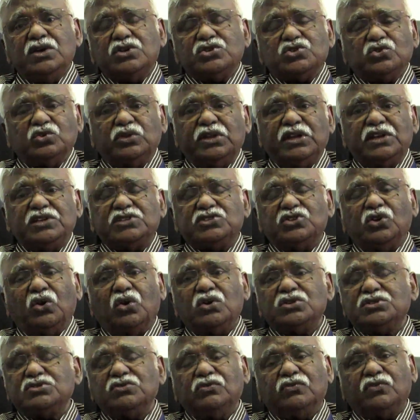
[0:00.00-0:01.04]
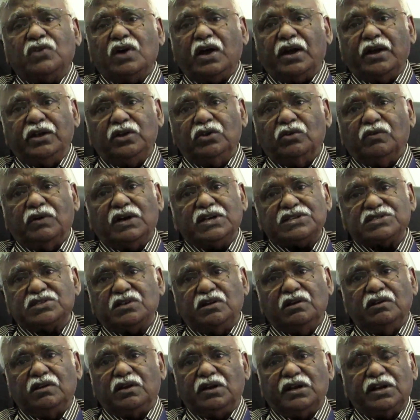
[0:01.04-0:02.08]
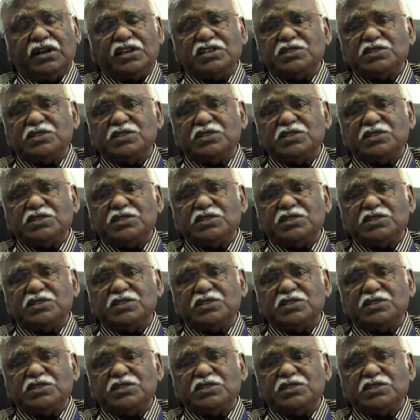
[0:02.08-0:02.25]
So there is loss of cardiovascular and